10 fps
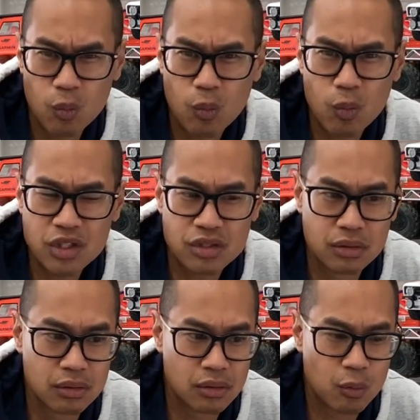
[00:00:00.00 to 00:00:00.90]

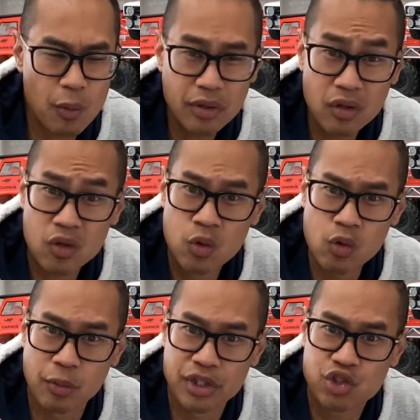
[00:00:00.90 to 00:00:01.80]
What would look cool
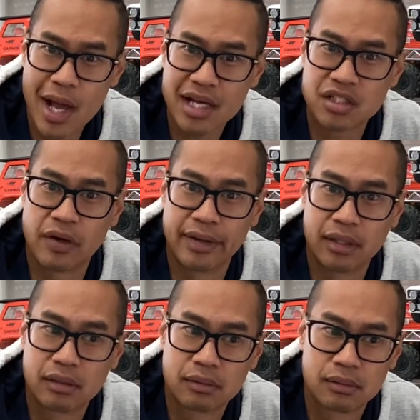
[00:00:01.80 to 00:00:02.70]
with tracks on it?
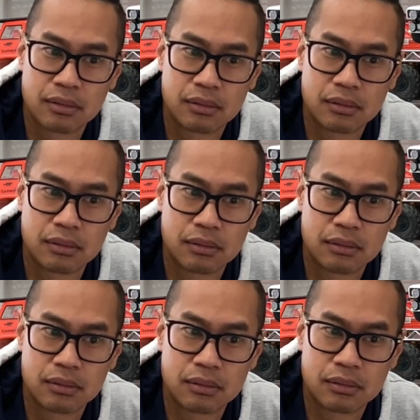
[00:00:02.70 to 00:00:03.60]

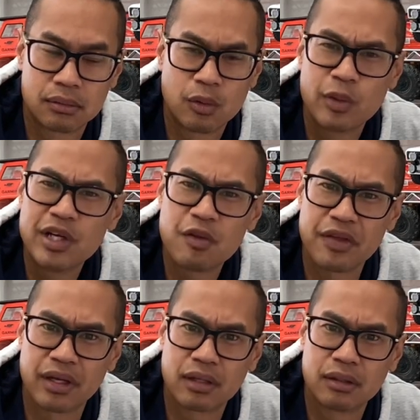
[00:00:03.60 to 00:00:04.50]
What do you
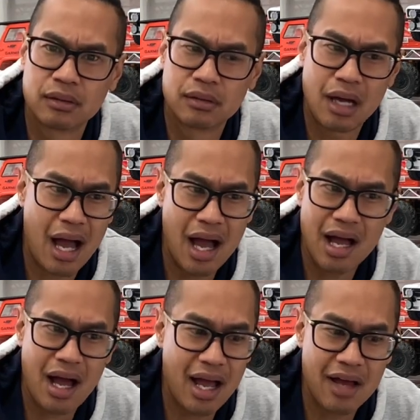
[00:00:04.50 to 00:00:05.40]
think?
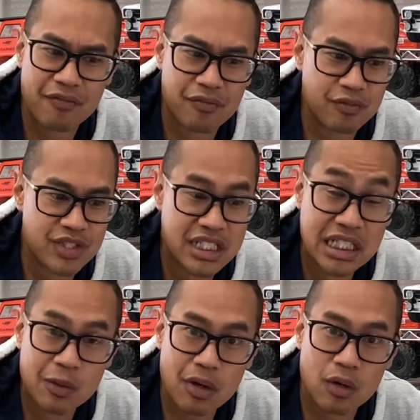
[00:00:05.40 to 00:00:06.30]
I have
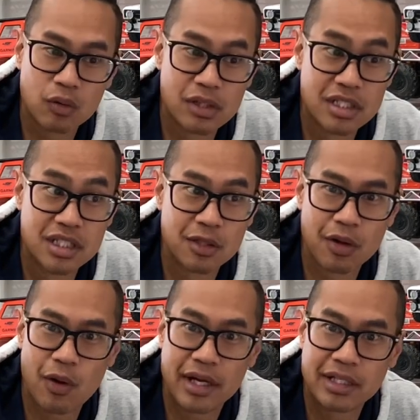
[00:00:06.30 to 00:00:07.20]

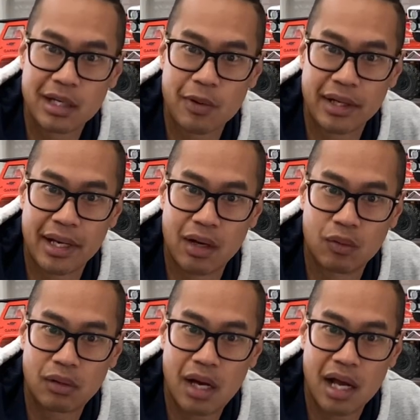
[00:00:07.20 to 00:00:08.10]
zero idea right now.
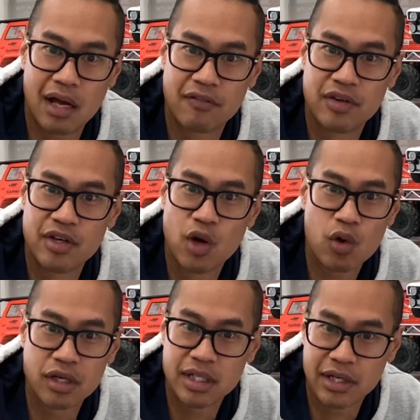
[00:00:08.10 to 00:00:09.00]
I have no
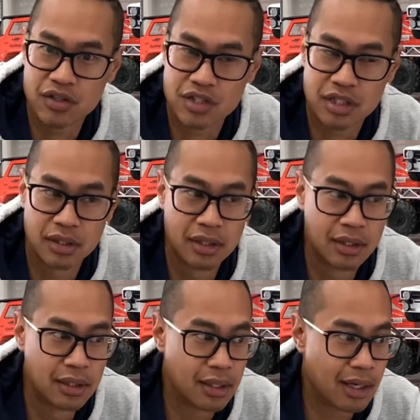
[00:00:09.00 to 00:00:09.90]
contenders.
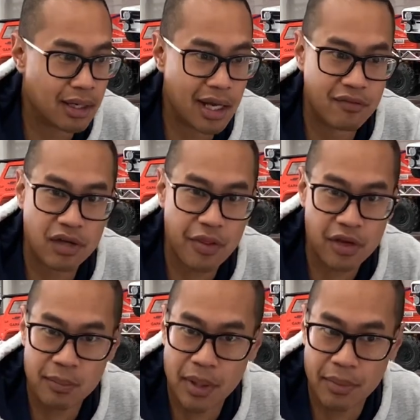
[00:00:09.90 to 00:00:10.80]
I have nothing
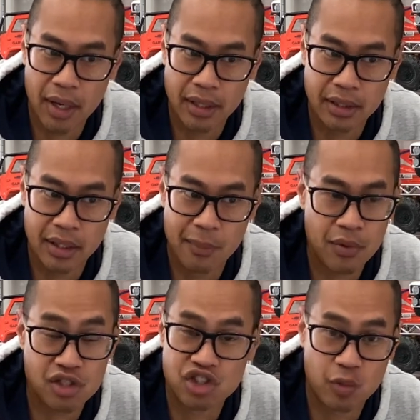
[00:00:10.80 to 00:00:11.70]
on my mind and I'm
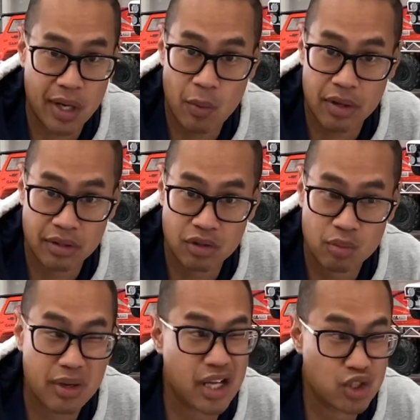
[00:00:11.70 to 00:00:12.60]
not sure what I want.
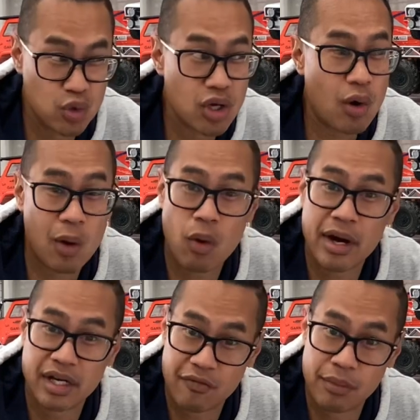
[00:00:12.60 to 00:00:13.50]
But I do know I want a
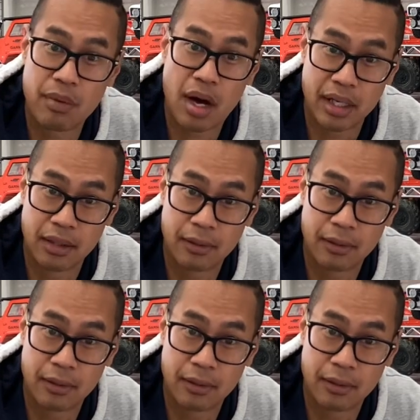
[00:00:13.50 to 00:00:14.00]
different body.